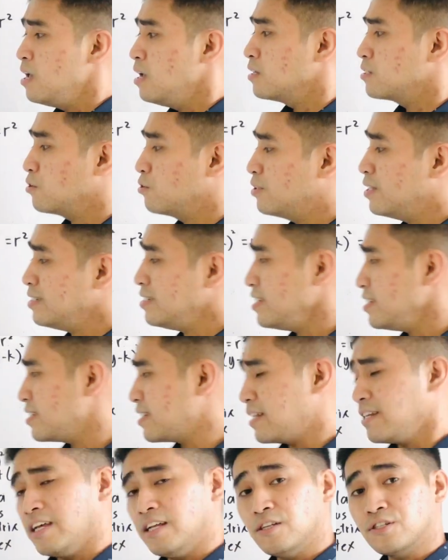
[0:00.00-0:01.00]
So this is
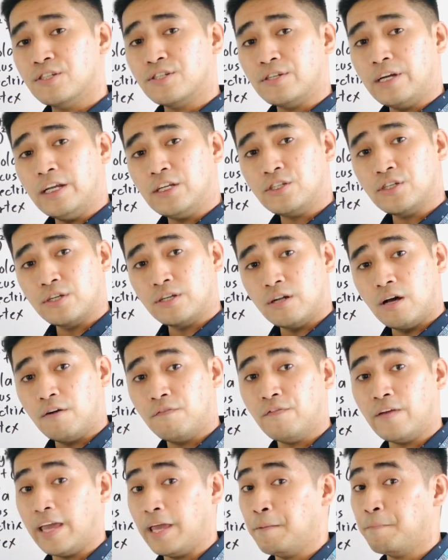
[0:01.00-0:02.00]
an illustration
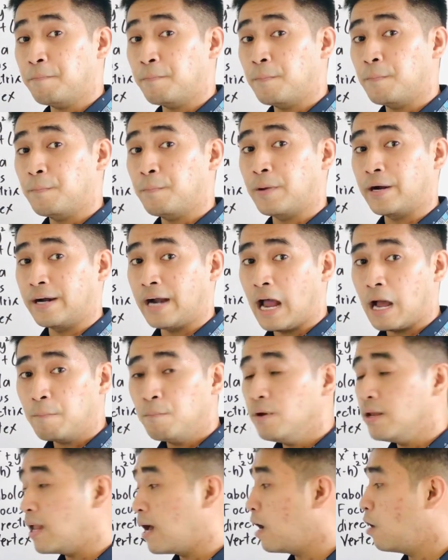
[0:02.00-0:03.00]
of a
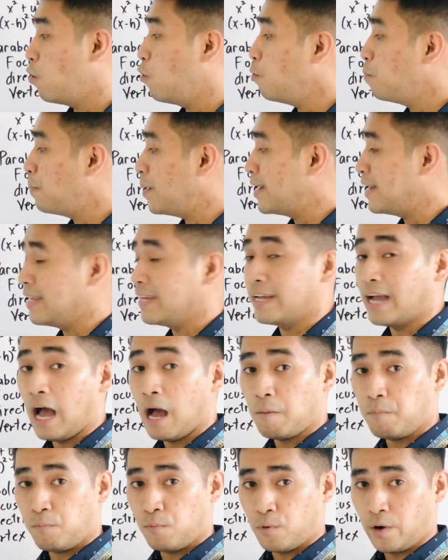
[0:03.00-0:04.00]
parabola opening
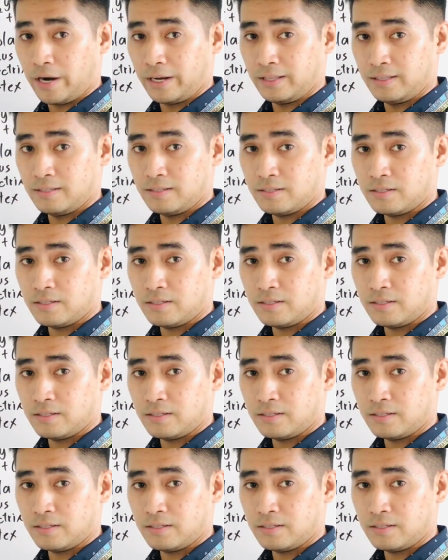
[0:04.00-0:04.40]
upward.